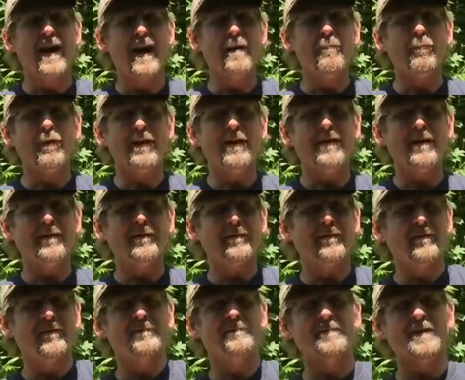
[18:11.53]
I'm
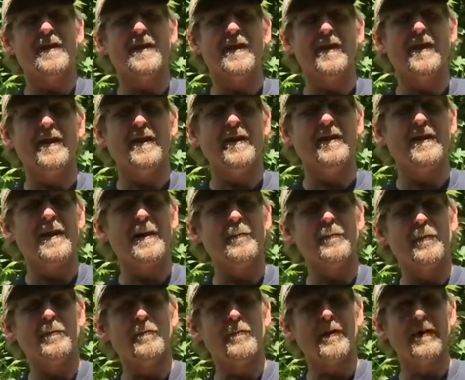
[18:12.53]
Les, and
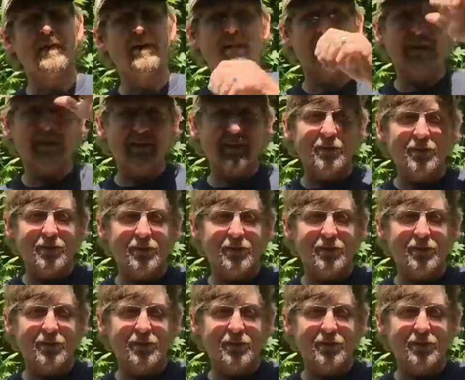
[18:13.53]
I'm the redneck